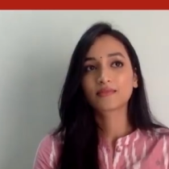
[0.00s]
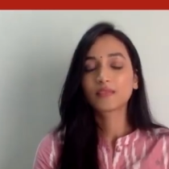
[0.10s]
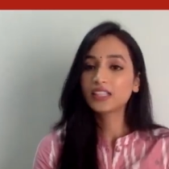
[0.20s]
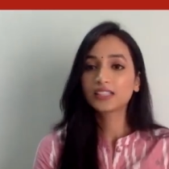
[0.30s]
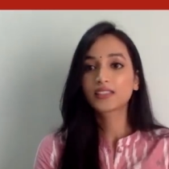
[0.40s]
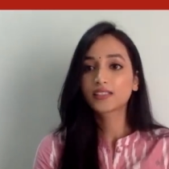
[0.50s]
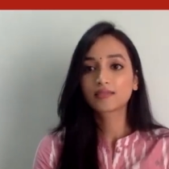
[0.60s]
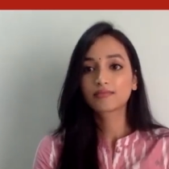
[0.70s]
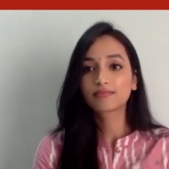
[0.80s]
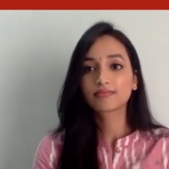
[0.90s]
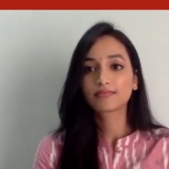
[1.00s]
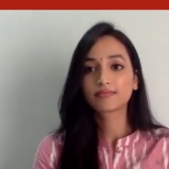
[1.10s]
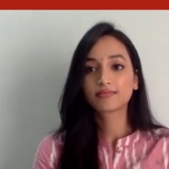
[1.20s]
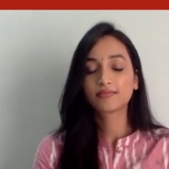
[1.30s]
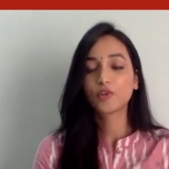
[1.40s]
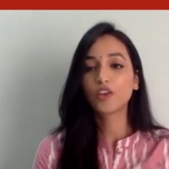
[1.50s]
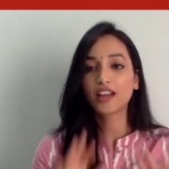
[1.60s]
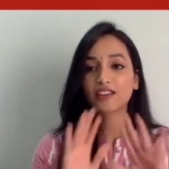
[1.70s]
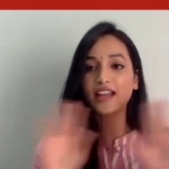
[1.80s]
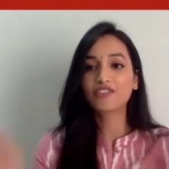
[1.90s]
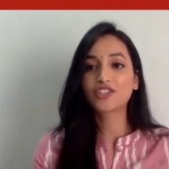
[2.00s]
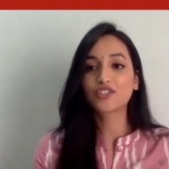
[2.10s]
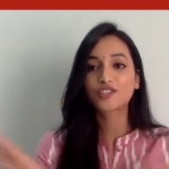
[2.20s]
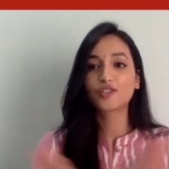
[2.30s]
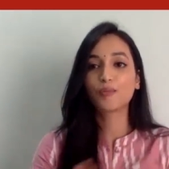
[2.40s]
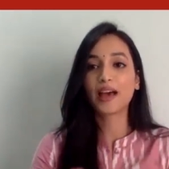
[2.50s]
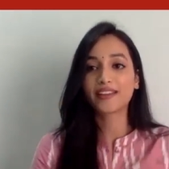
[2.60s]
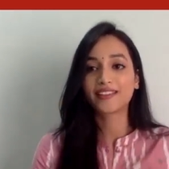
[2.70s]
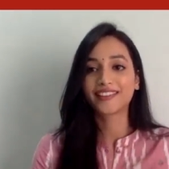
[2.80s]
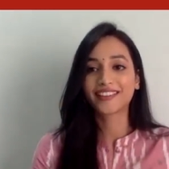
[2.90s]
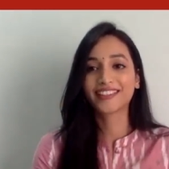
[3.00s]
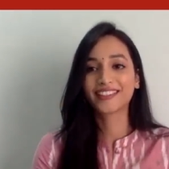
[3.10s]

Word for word: Yes. No, lang language is no barrier here.